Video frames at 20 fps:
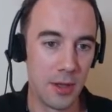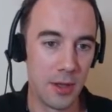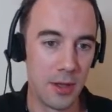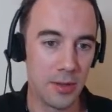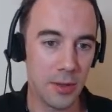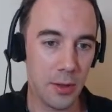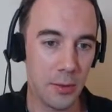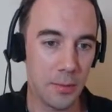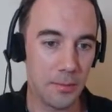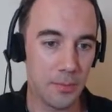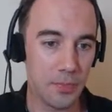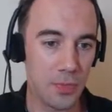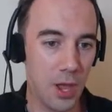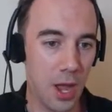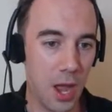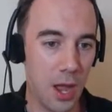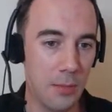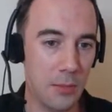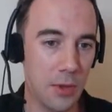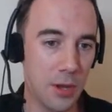So
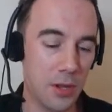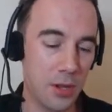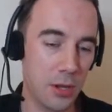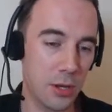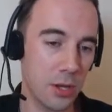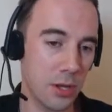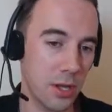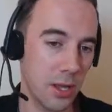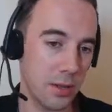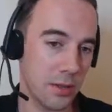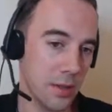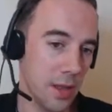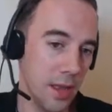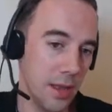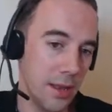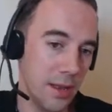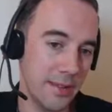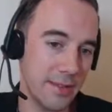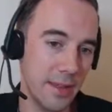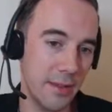I'm going to look,
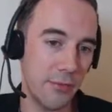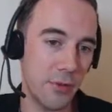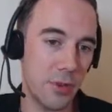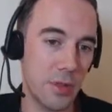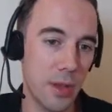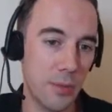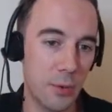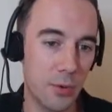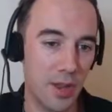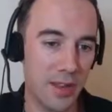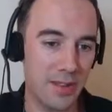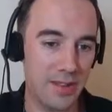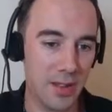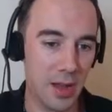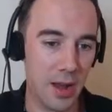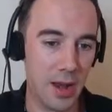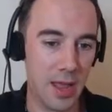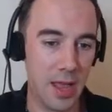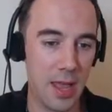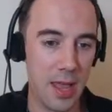let's
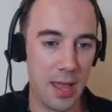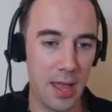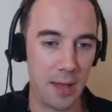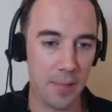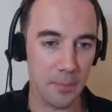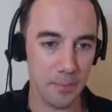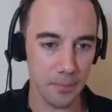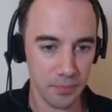start it here.